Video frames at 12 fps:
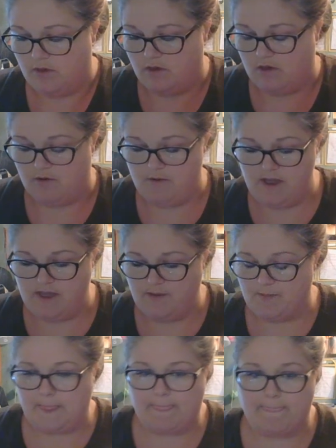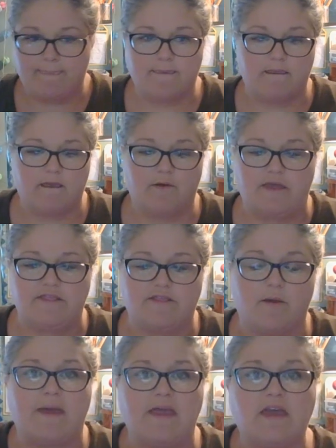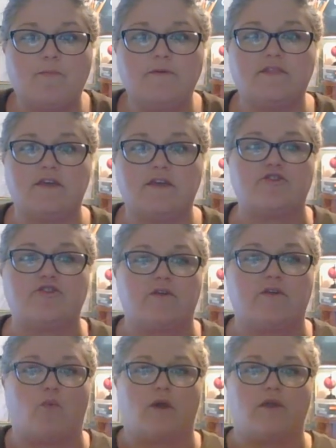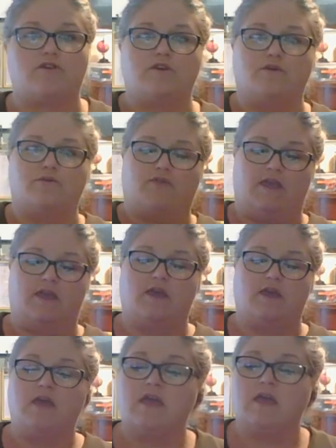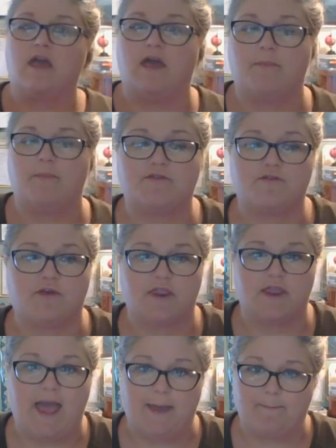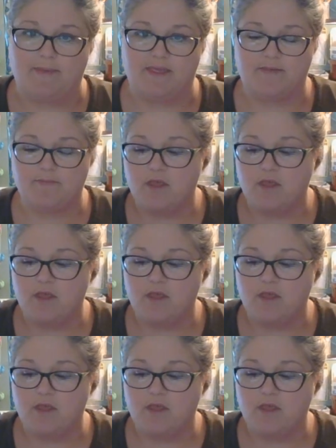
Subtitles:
All right. Okay, so make a prediction of what do you think is going to happen.